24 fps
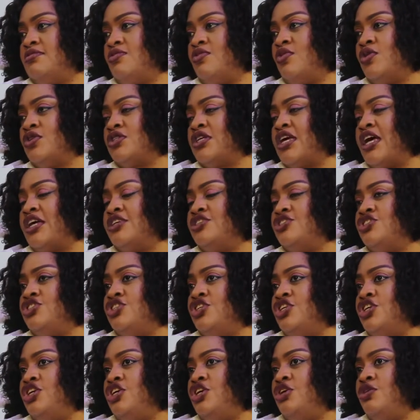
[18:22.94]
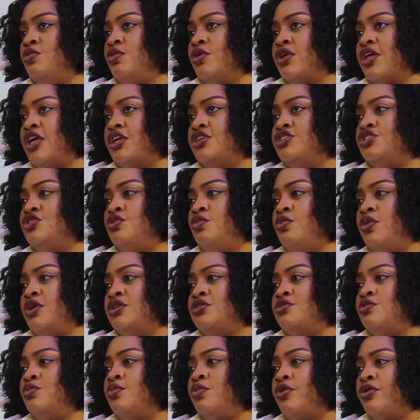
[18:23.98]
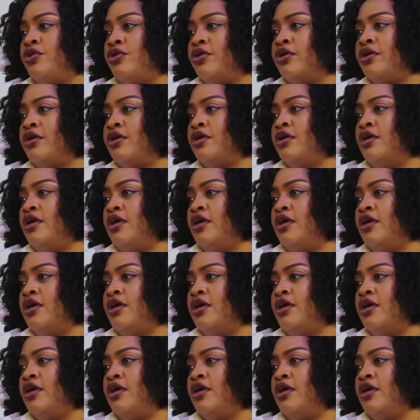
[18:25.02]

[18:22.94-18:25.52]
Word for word: What can she what can she wear to work?